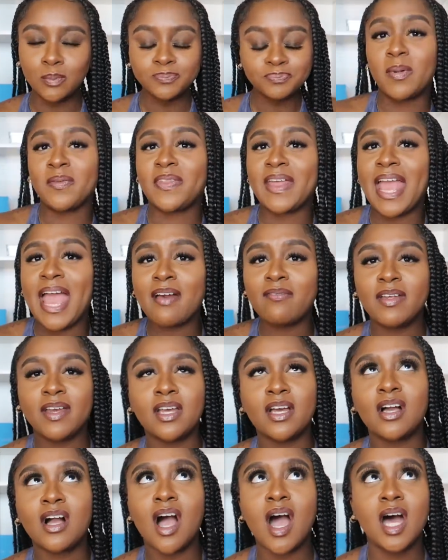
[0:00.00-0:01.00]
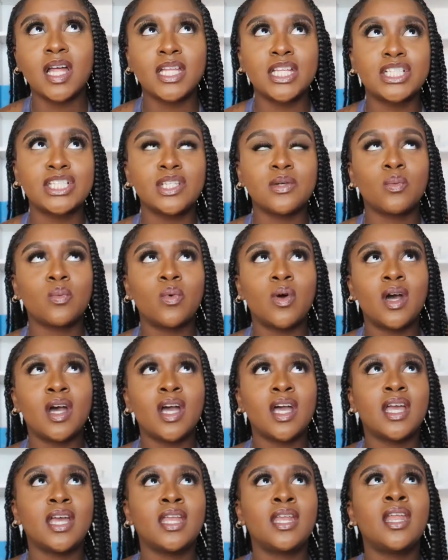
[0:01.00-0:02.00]
But they have like a collagen
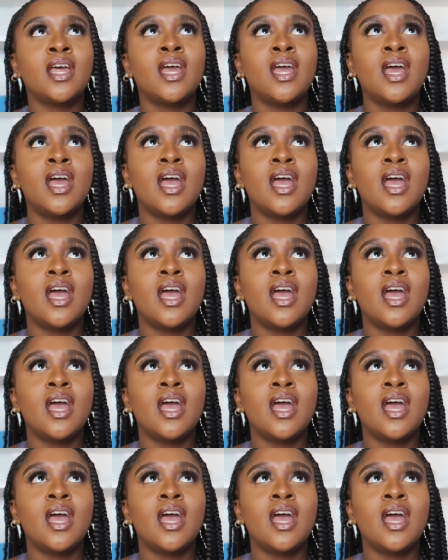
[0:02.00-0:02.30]
one,